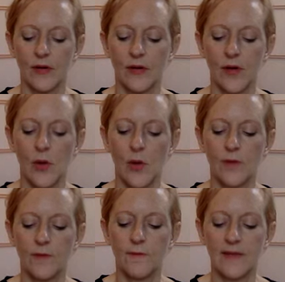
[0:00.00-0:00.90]
Go
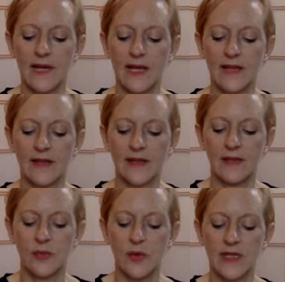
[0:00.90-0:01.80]
on feeling these
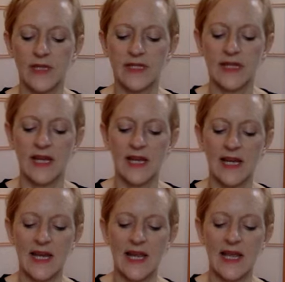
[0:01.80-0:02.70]
points
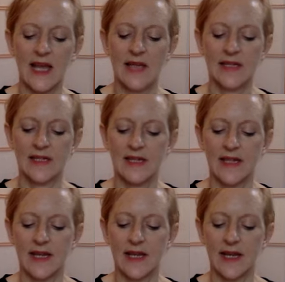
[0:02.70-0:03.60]
clearly and
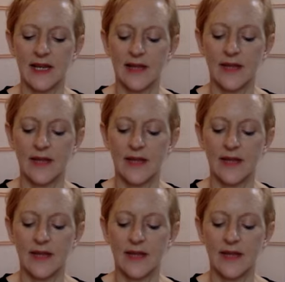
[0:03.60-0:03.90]
distinctly.